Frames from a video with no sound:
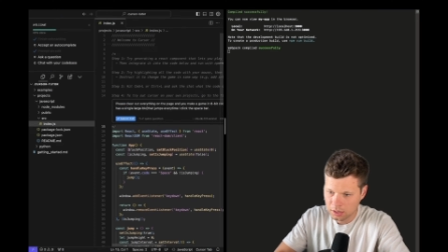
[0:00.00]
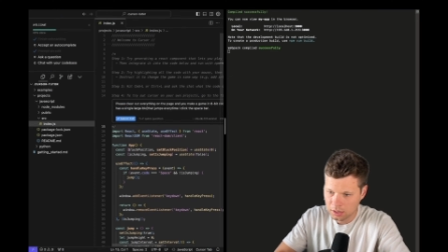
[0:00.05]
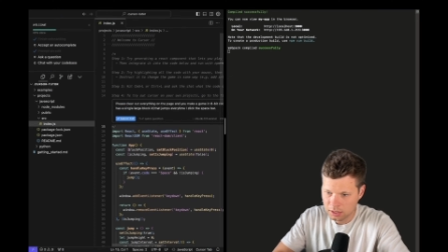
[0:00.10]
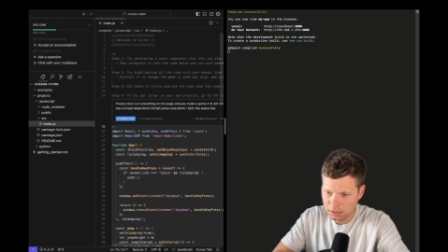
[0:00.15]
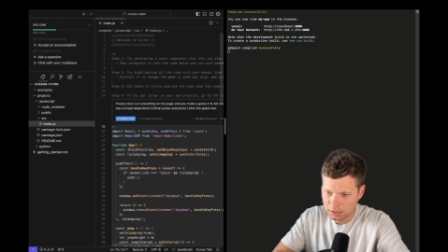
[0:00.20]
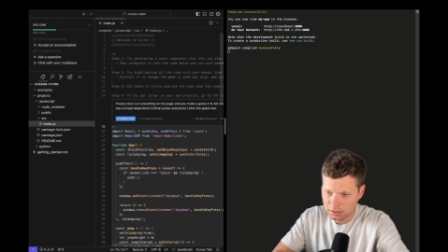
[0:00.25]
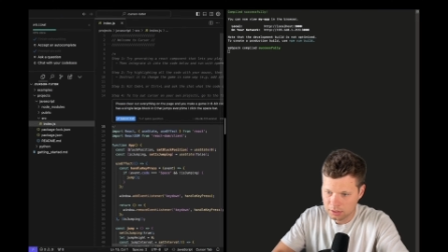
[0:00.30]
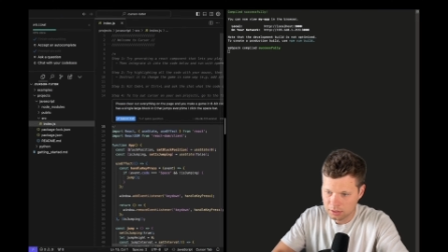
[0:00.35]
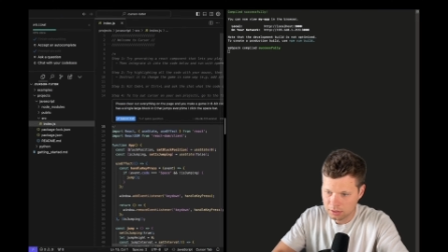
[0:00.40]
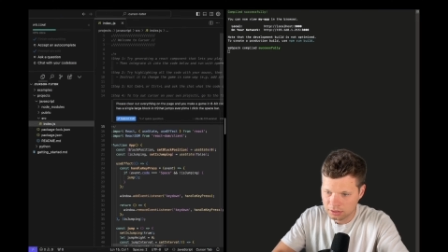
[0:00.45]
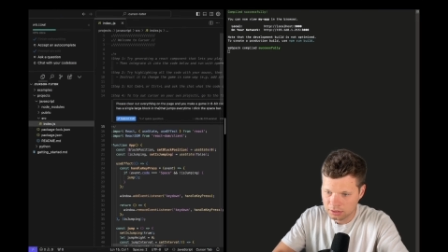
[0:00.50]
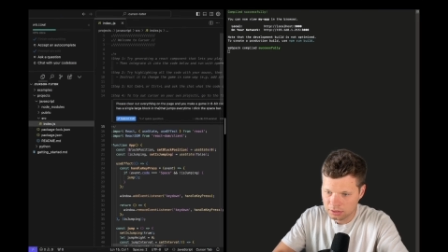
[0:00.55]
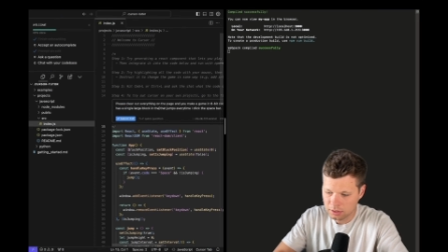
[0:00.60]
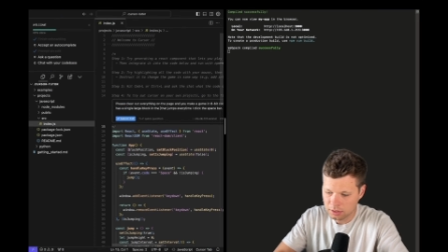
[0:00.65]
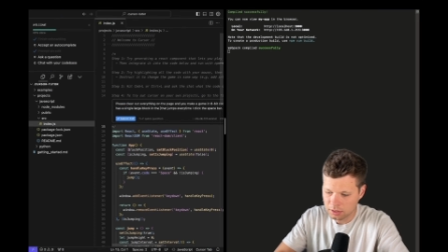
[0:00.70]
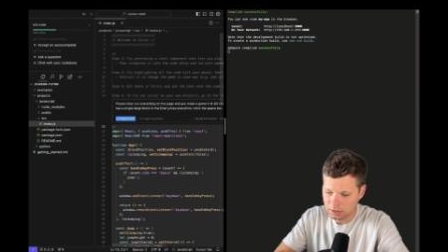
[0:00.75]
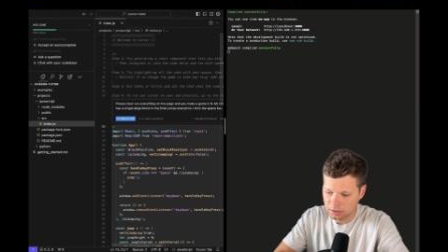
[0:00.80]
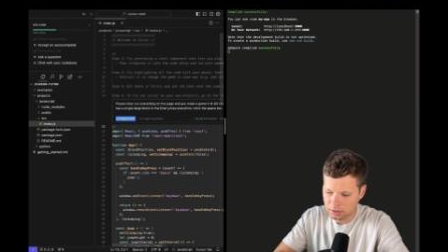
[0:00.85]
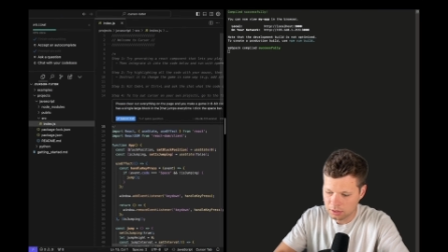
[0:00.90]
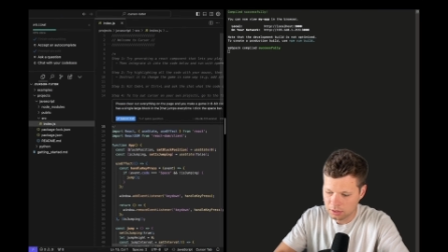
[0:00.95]
in
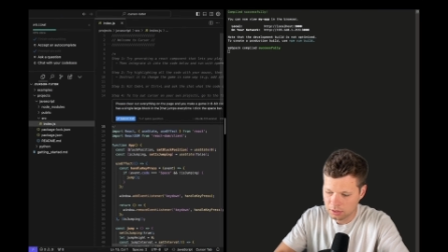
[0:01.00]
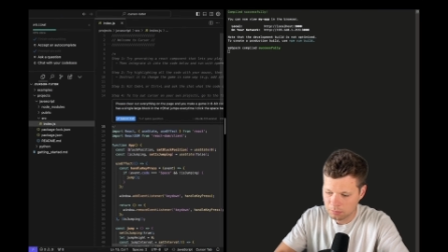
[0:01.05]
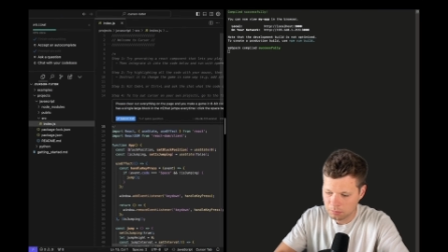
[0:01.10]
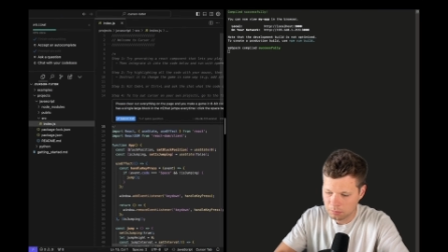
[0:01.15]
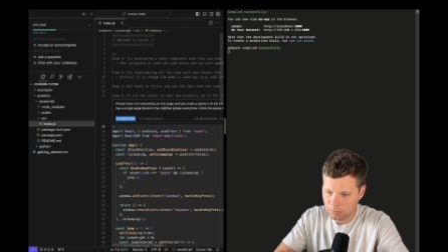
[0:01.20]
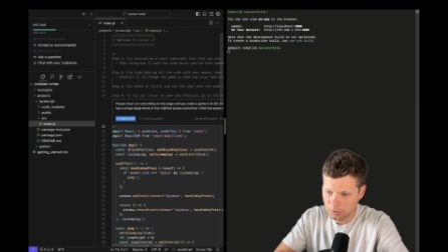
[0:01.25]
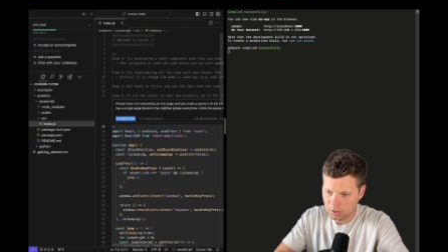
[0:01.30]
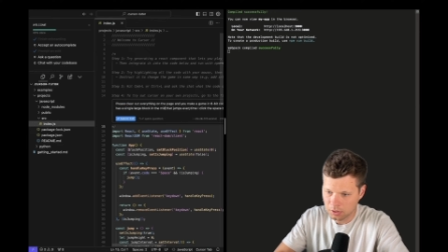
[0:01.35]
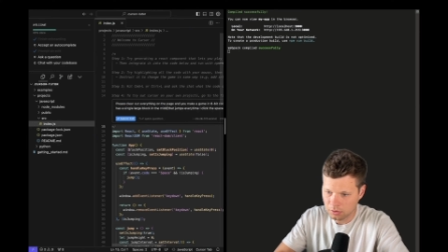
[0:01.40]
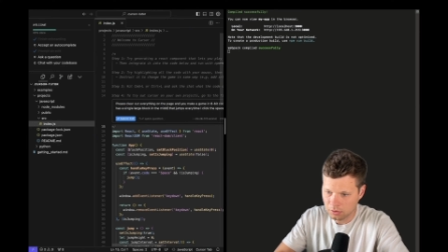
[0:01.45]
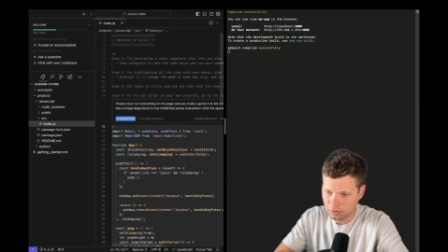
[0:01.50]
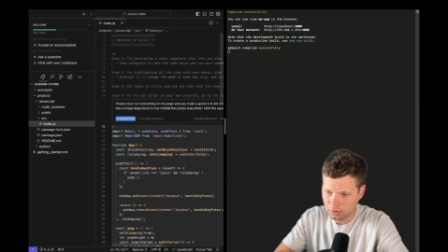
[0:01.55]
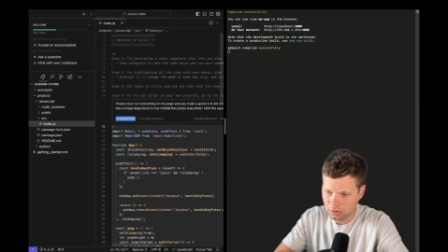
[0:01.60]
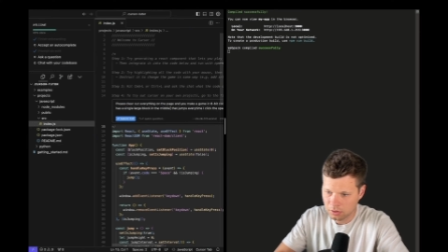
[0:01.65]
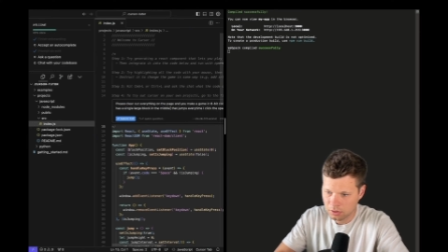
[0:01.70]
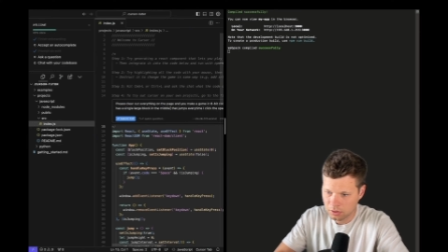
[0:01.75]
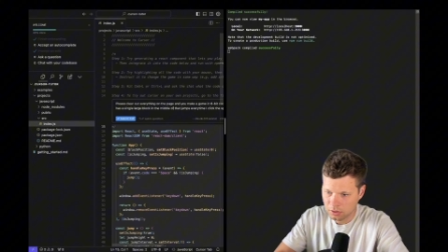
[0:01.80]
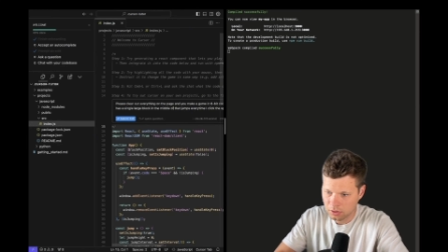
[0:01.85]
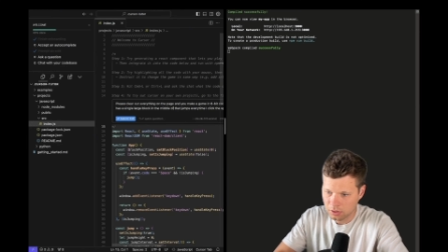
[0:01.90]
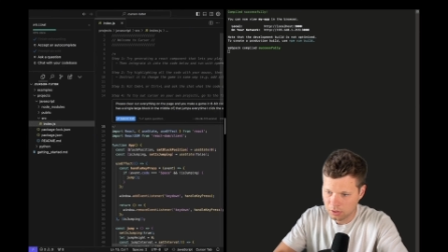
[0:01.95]
the middle
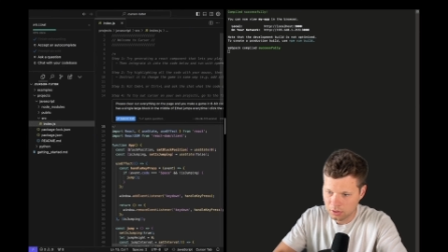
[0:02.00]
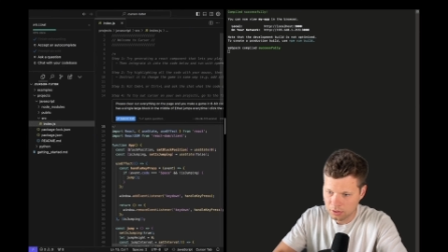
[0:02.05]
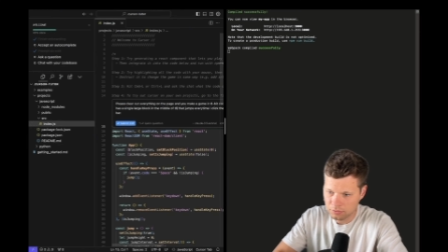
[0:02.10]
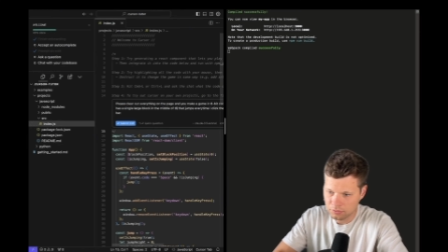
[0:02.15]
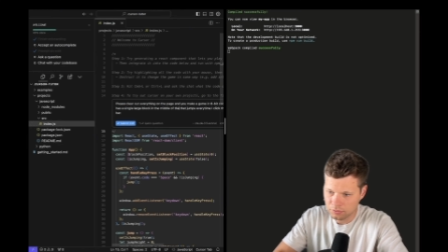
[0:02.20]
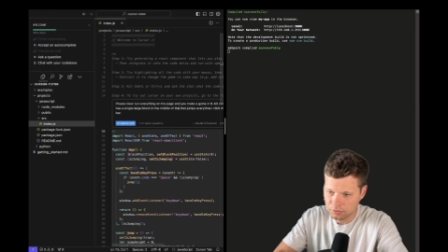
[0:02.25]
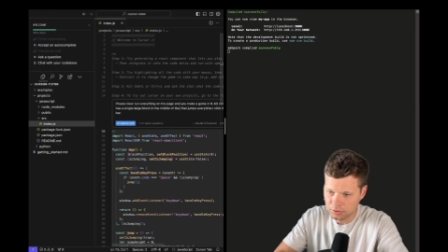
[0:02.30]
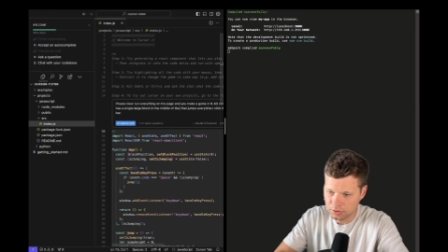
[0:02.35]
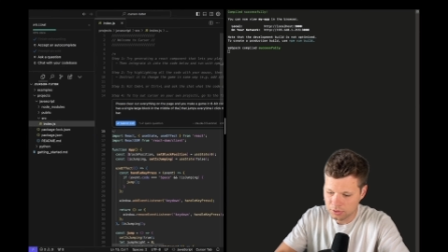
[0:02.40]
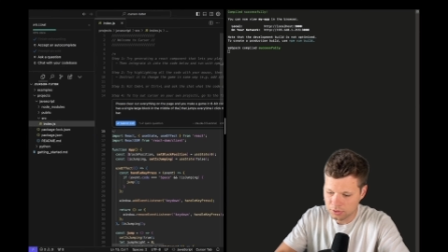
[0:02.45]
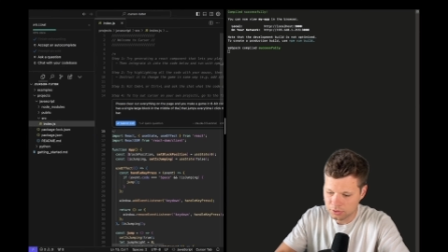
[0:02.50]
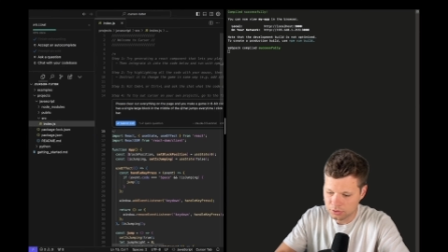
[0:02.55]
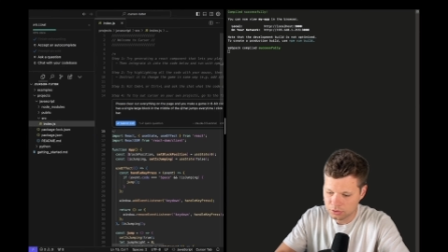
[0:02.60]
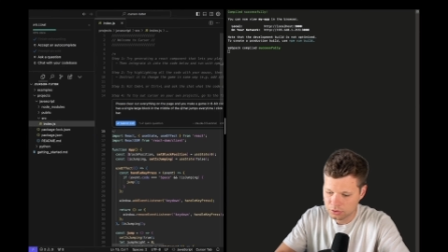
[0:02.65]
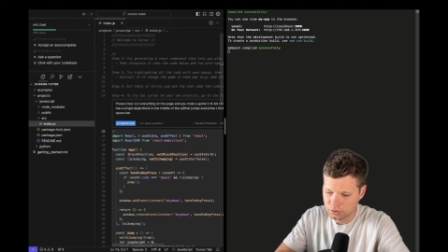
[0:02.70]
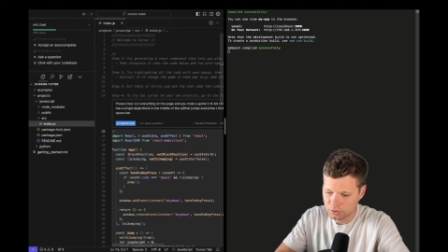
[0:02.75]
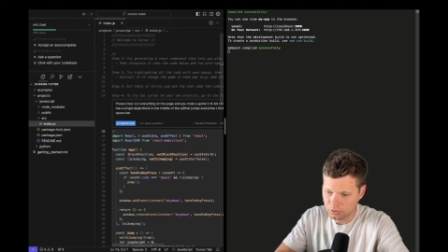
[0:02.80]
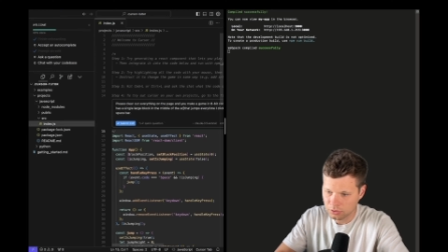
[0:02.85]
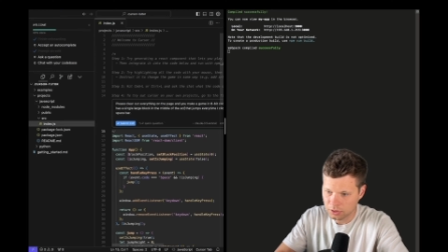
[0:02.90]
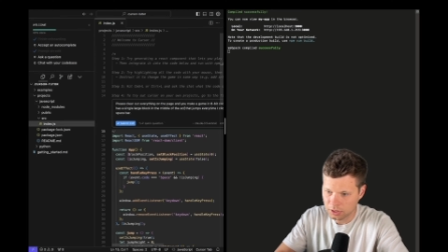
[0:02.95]
of the
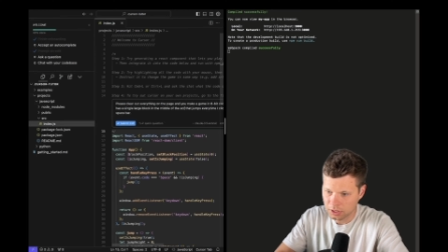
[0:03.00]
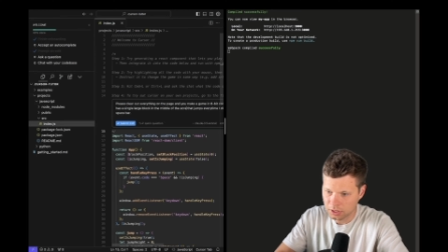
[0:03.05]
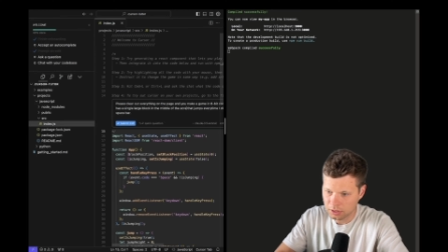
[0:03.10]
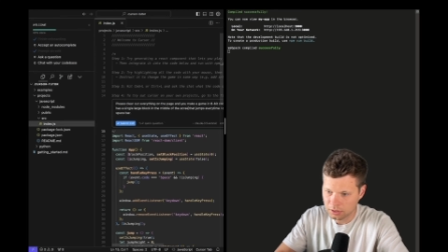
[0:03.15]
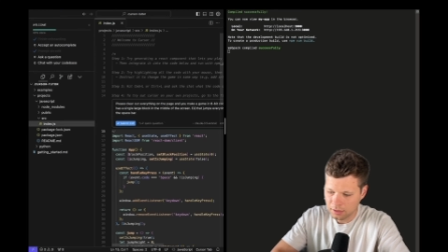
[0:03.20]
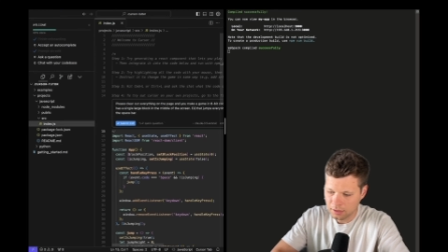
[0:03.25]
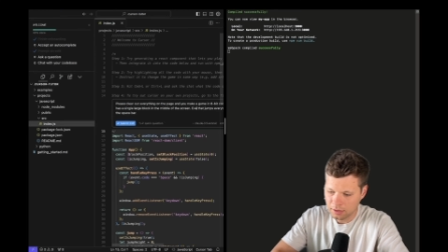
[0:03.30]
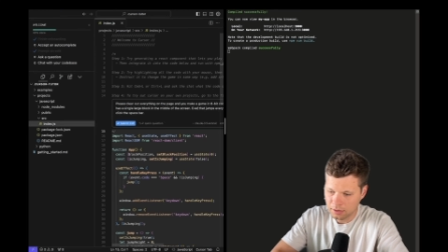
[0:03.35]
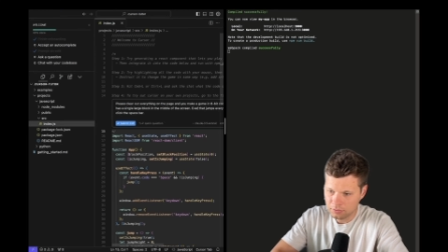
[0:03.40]
screen.